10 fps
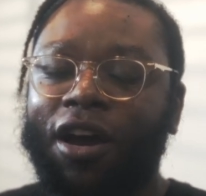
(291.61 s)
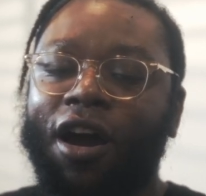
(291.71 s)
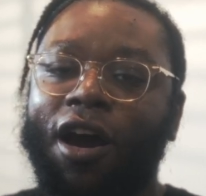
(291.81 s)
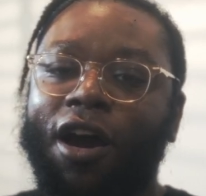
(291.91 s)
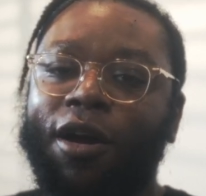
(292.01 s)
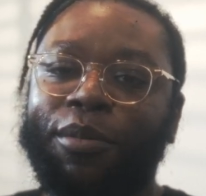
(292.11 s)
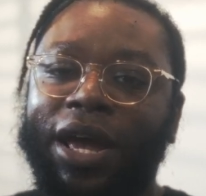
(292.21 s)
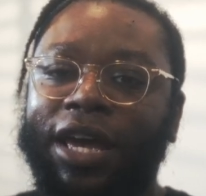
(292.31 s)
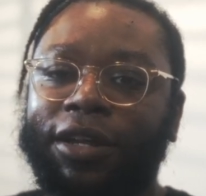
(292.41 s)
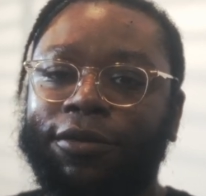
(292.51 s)
are
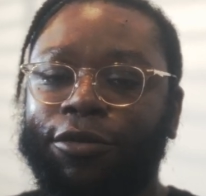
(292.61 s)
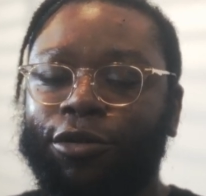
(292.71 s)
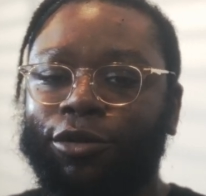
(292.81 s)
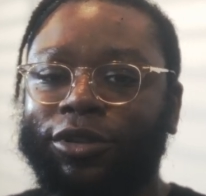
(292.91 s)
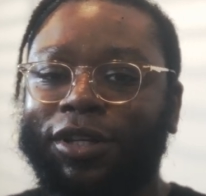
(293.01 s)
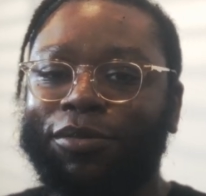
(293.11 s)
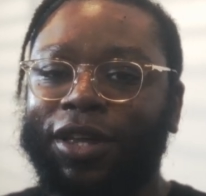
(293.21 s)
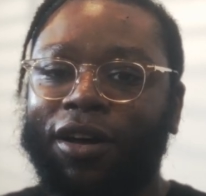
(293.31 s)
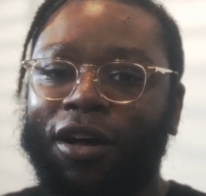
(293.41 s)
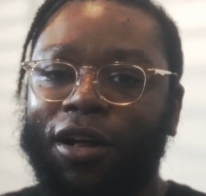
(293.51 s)
made through
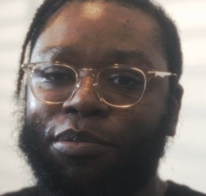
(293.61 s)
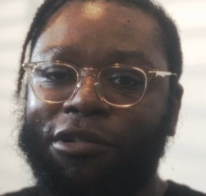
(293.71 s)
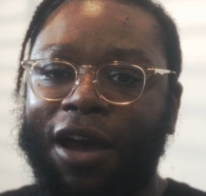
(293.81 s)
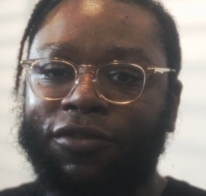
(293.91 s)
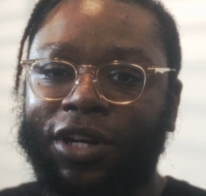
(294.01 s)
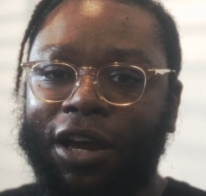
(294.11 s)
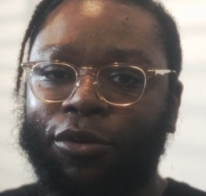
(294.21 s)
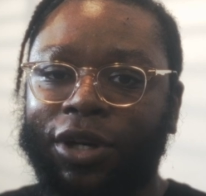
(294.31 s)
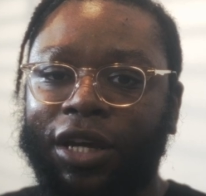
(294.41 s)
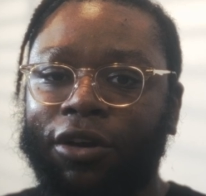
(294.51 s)
something called private
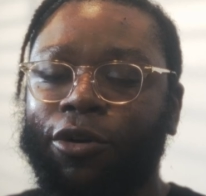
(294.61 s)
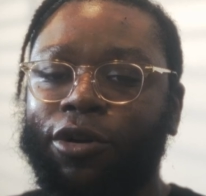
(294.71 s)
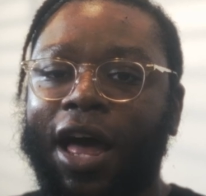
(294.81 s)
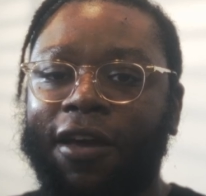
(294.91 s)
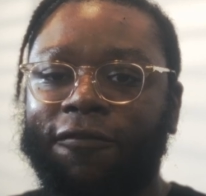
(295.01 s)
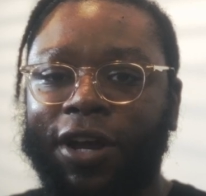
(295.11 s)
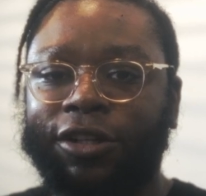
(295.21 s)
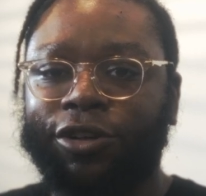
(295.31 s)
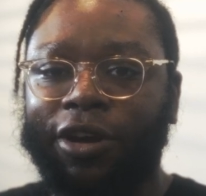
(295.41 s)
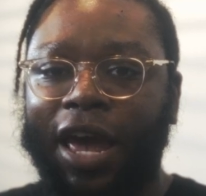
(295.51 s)
equity or like
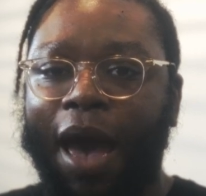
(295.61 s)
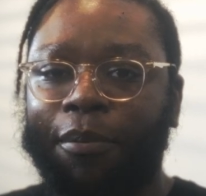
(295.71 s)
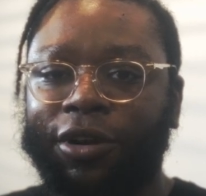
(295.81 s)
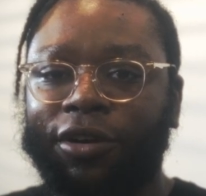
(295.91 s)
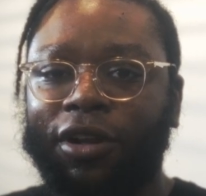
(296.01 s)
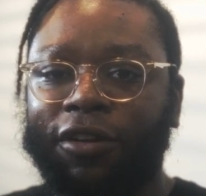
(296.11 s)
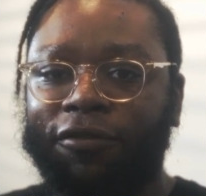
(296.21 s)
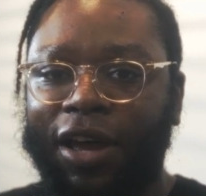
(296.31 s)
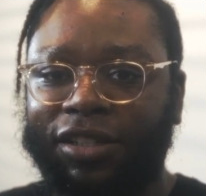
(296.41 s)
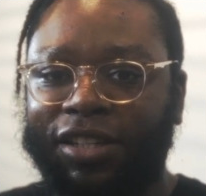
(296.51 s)
venture capital
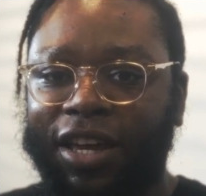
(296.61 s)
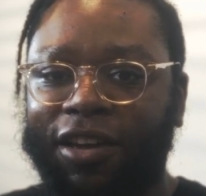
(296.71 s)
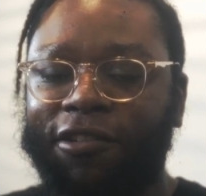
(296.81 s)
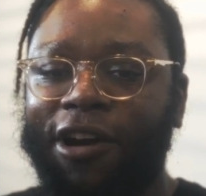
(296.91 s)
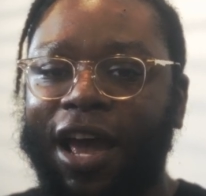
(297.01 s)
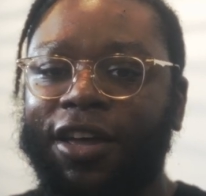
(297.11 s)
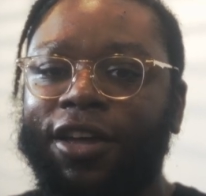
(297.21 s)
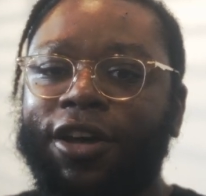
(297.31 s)
investing, right?